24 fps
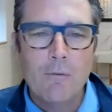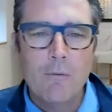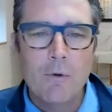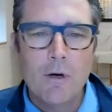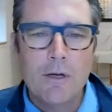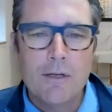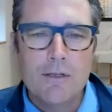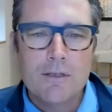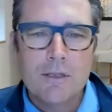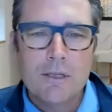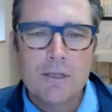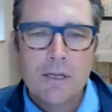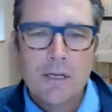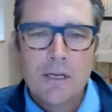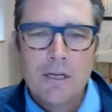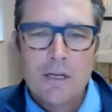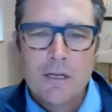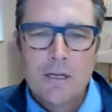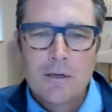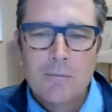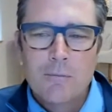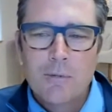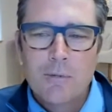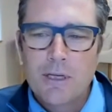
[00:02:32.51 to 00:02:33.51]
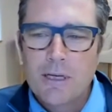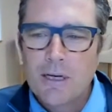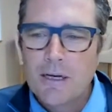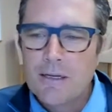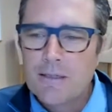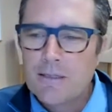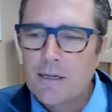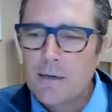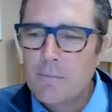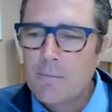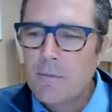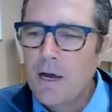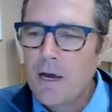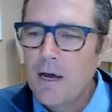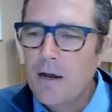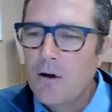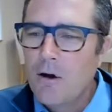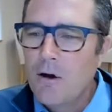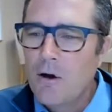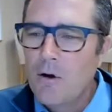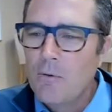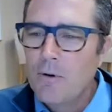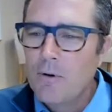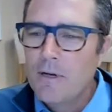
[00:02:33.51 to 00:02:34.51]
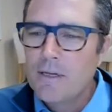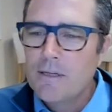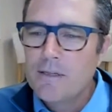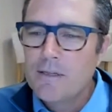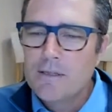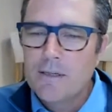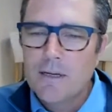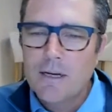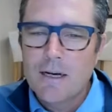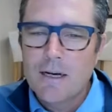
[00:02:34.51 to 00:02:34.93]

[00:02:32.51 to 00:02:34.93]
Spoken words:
was, because I'm not always